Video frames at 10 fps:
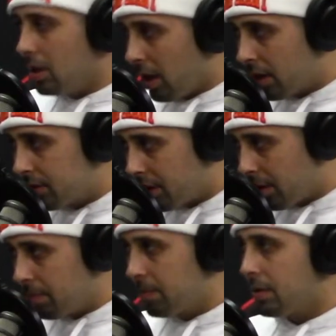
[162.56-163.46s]
That's
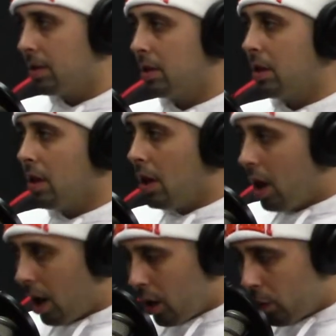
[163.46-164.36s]
deep.
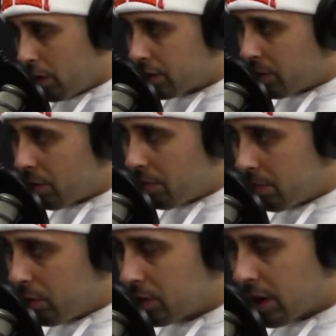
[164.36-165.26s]
Who are some of your
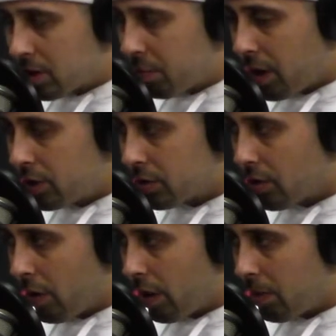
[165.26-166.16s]
music inspirations
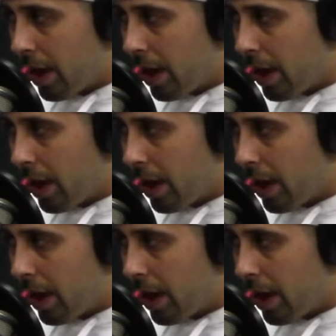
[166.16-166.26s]
growing up?